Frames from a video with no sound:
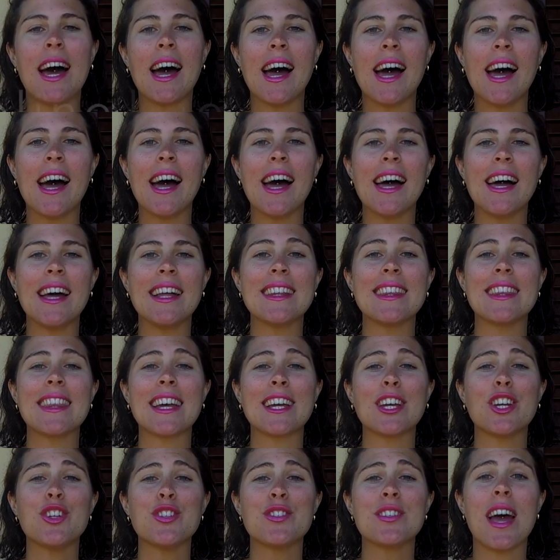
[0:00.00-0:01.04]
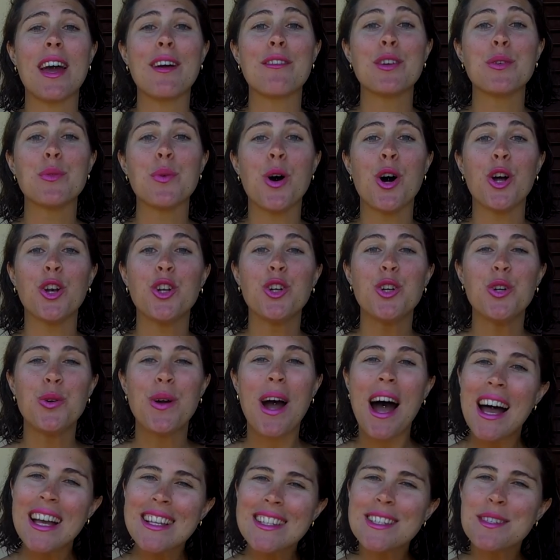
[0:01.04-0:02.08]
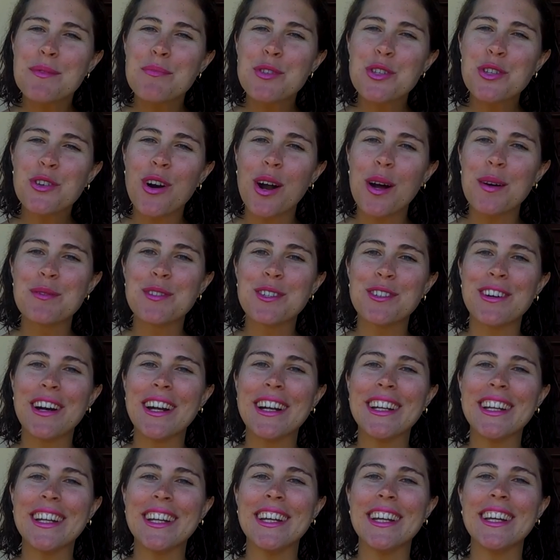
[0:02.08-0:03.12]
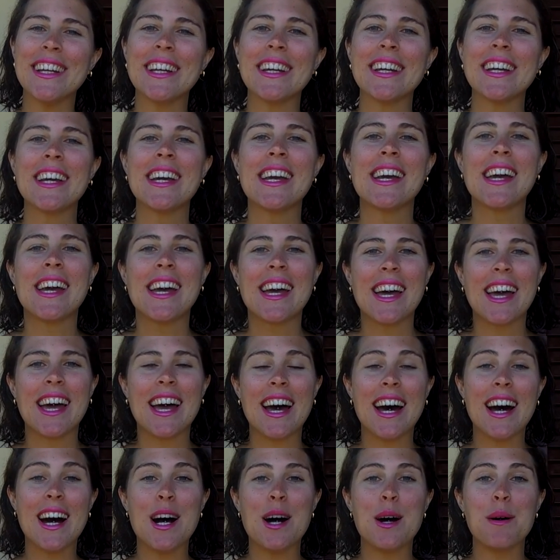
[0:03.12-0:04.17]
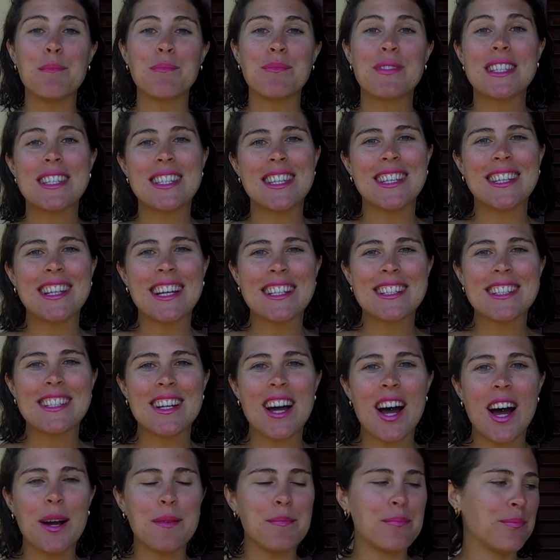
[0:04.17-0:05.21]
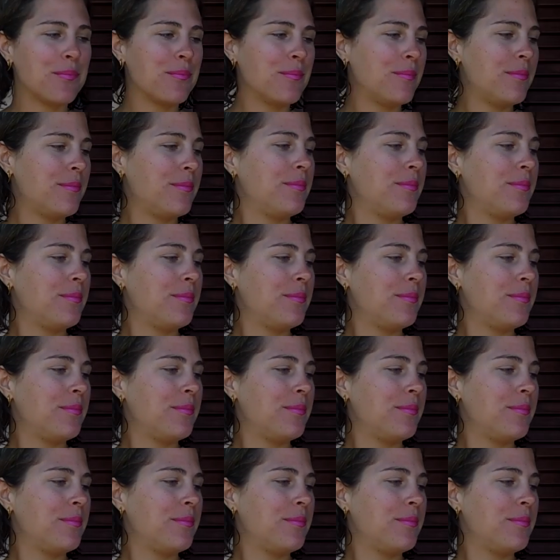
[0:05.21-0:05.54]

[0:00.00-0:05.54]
And thank you to everyone who has subscribed already. Um, see you next time.